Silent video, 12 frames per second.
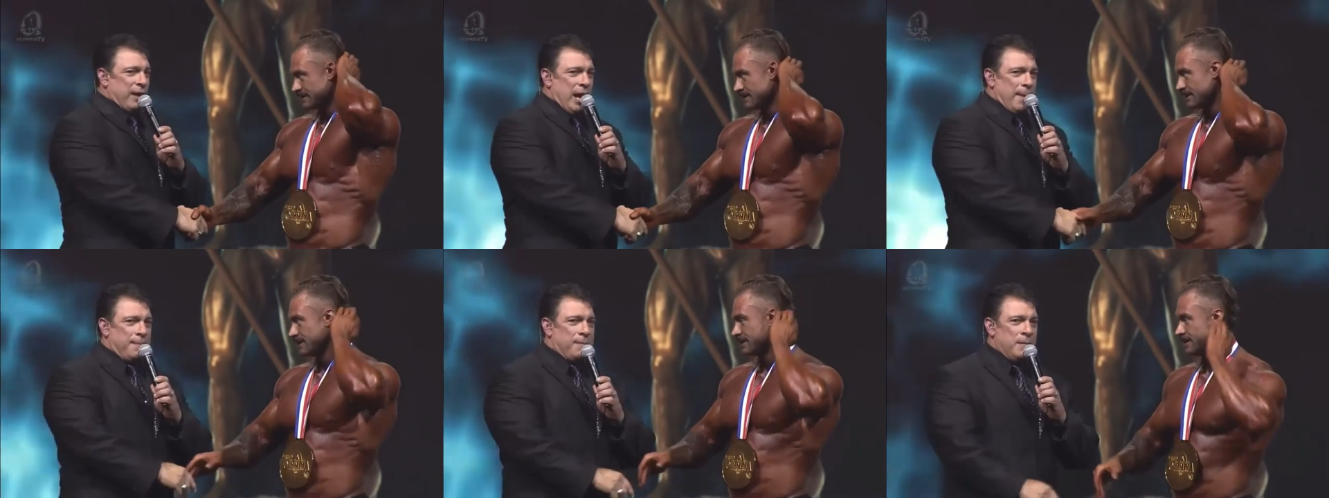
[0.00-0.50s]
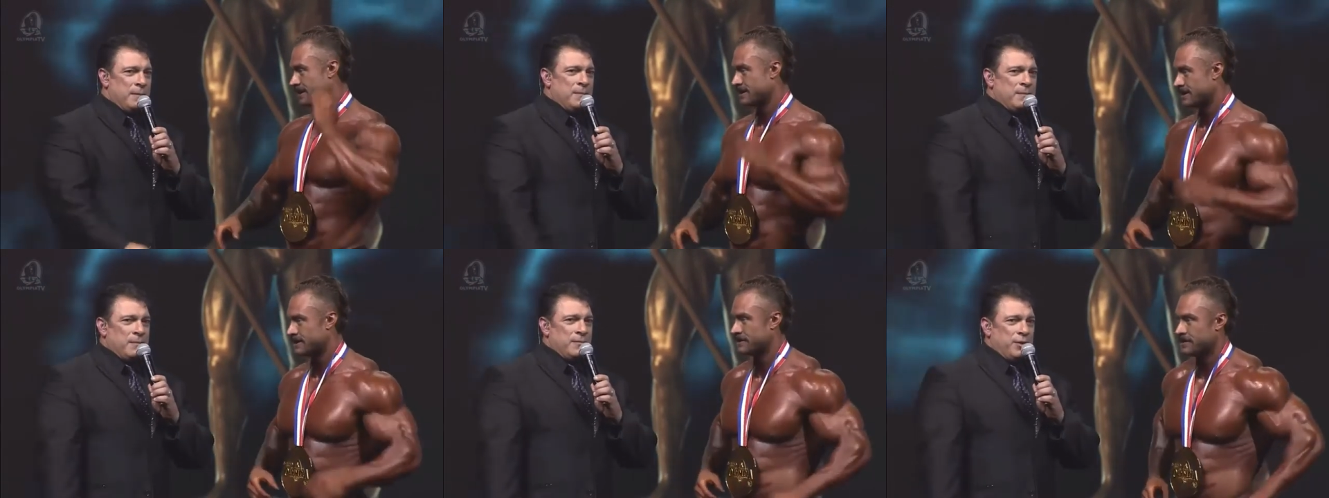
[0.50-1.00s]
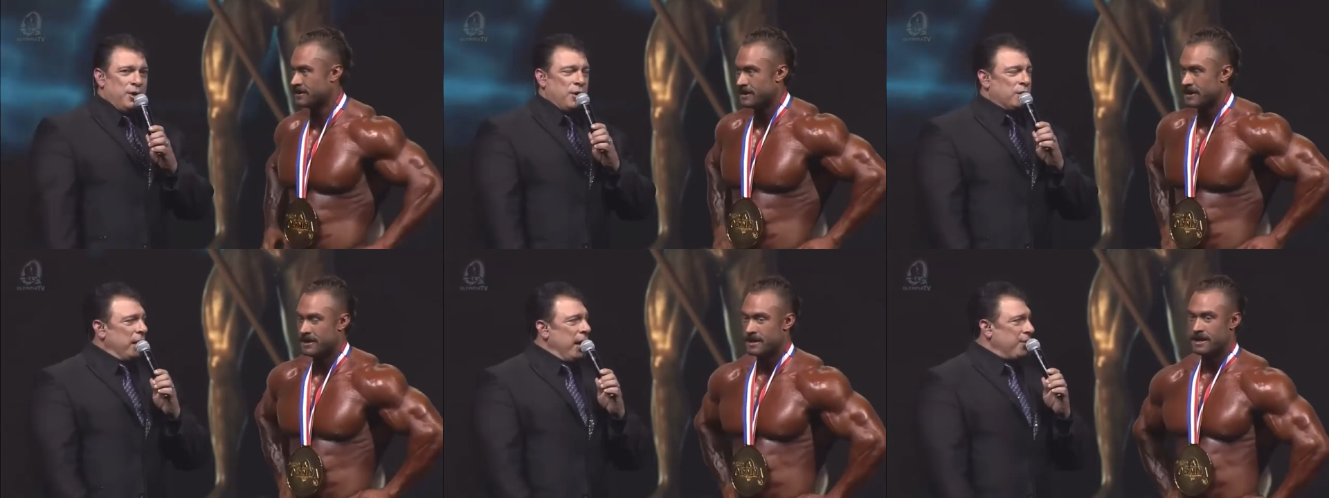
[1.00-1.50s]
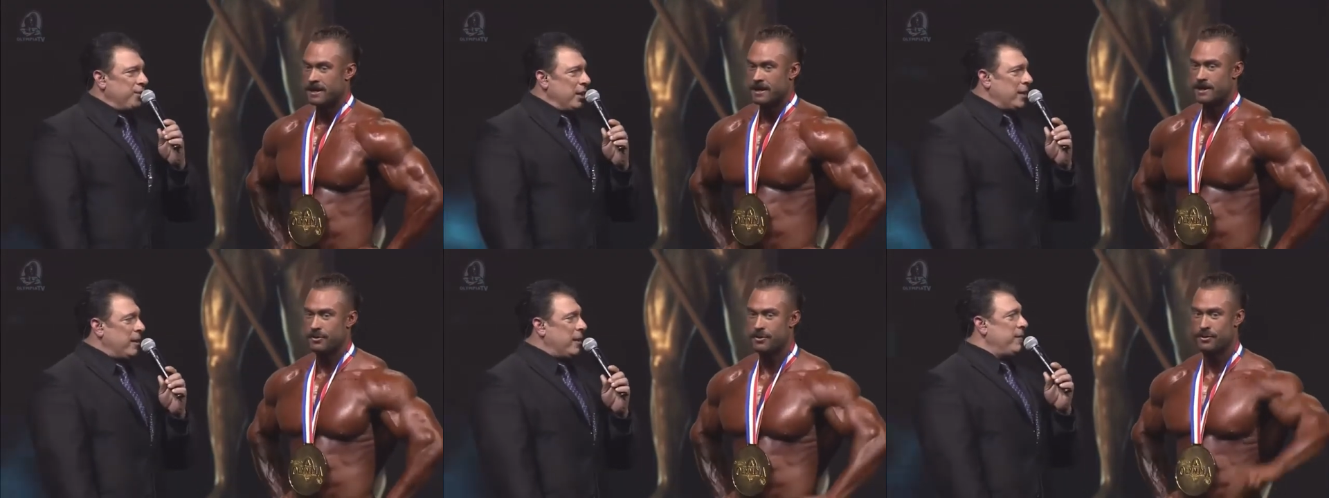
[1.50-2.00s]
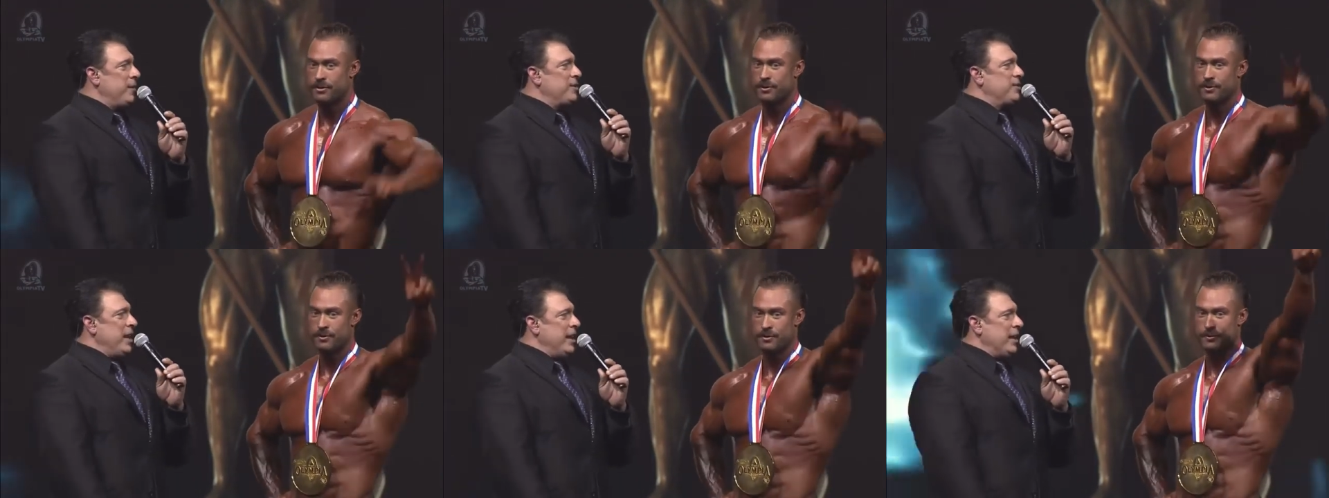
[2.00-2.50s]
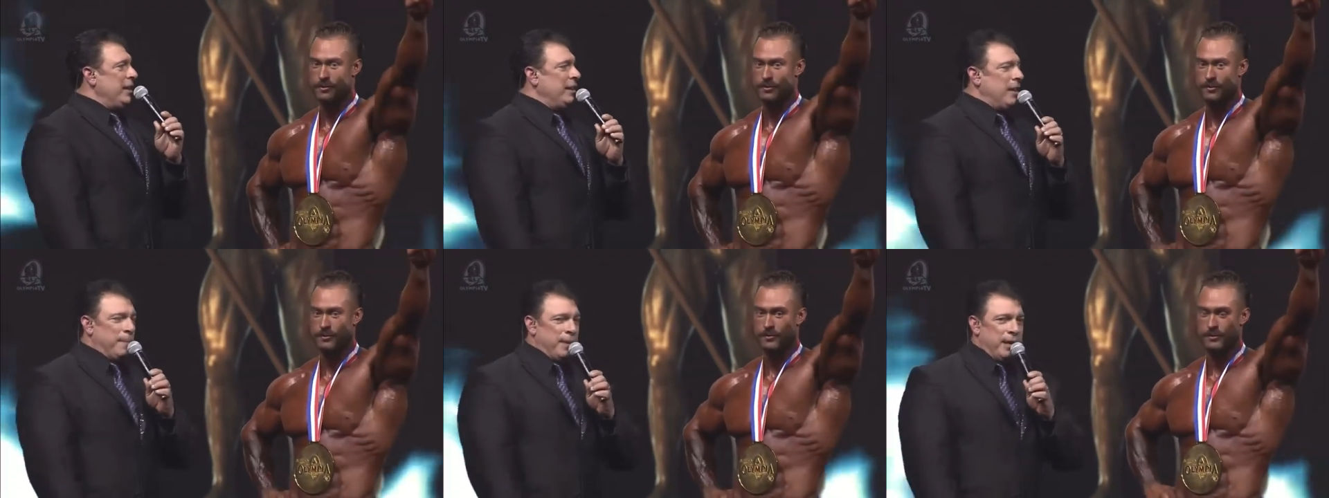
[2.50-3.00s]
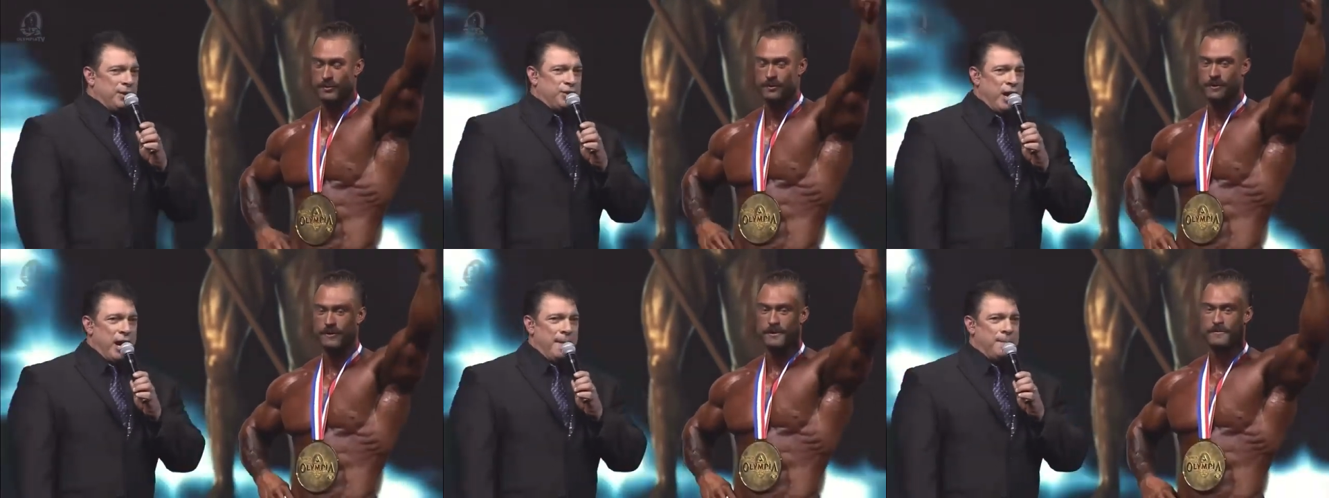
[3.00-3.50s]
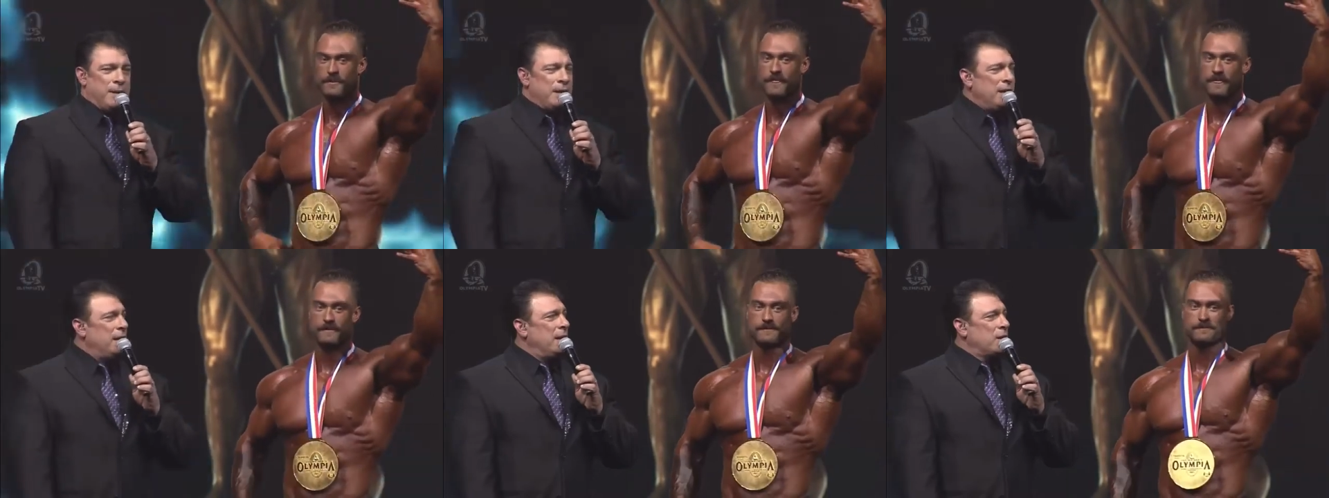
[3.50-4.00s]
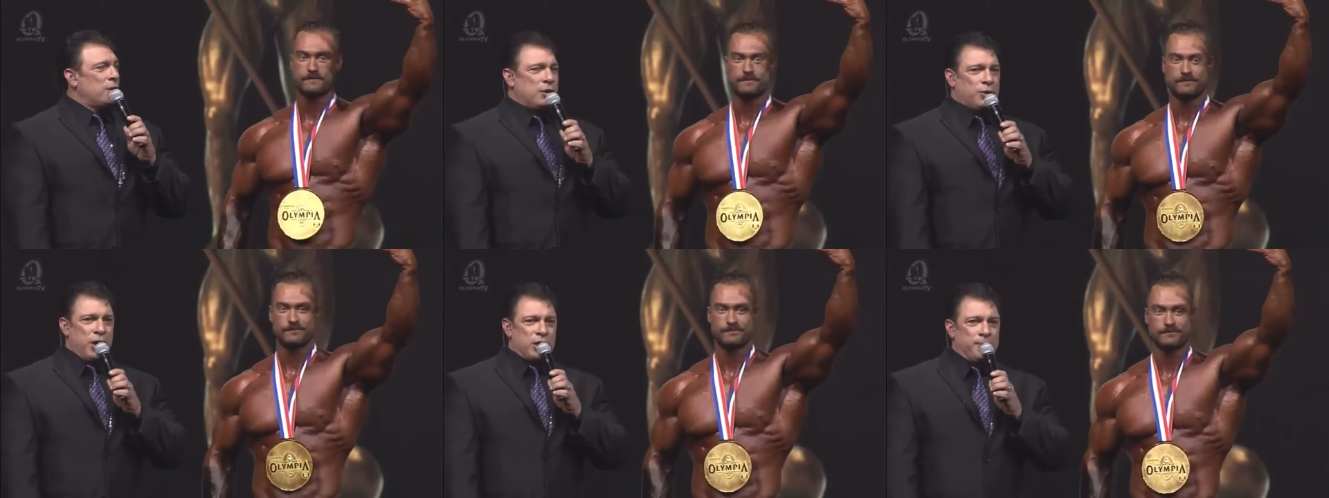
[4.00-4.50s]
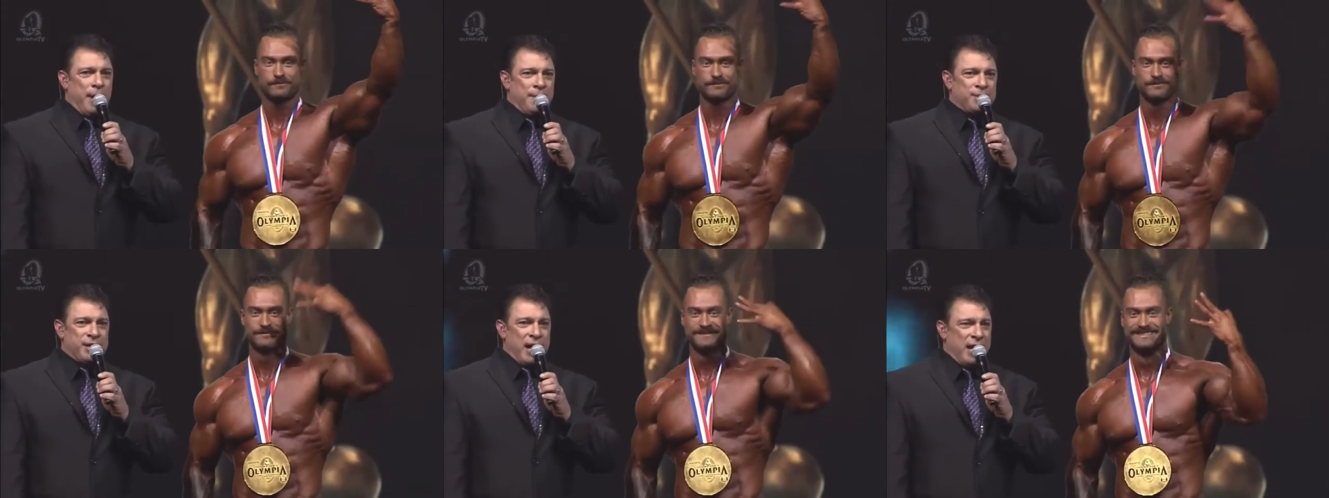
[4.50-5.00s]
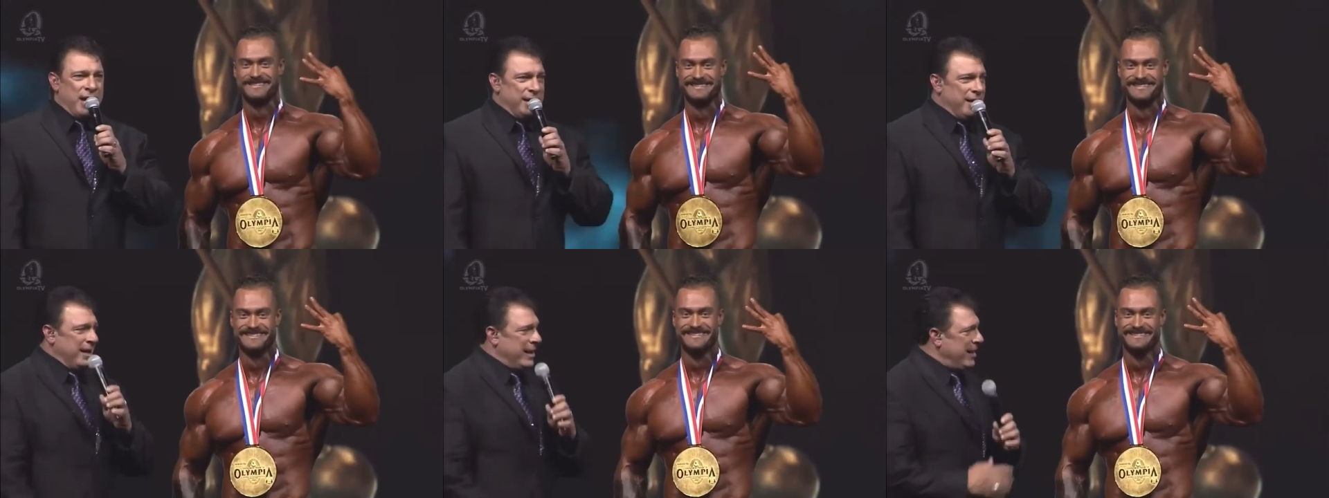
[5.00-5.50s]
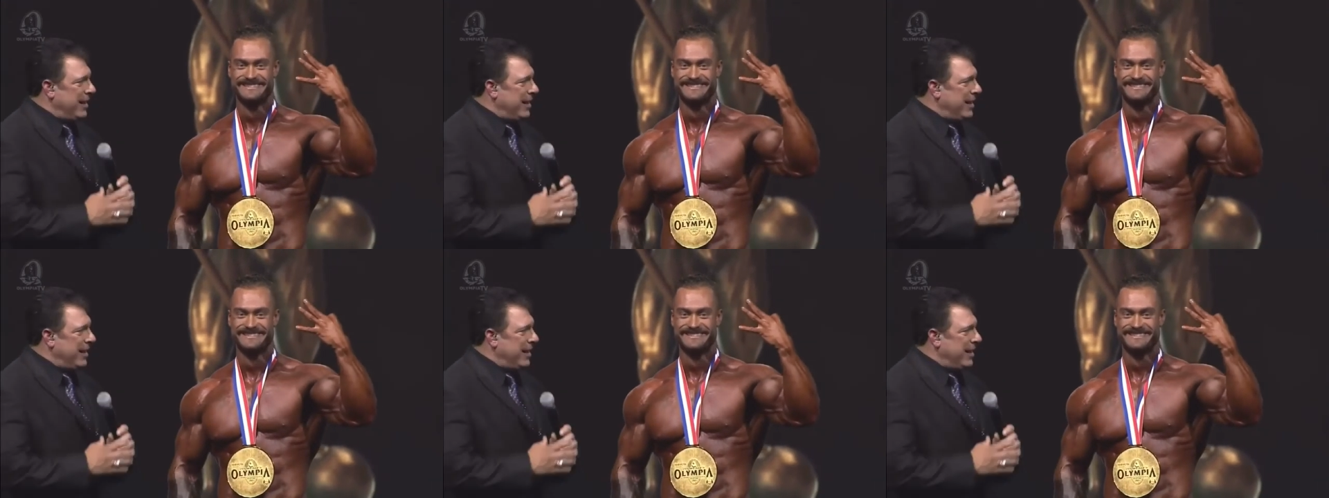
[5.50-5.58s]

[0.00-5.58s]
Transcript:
Speaker 1: Give it up for your classic physique Olympia champ, Chris Bumstead.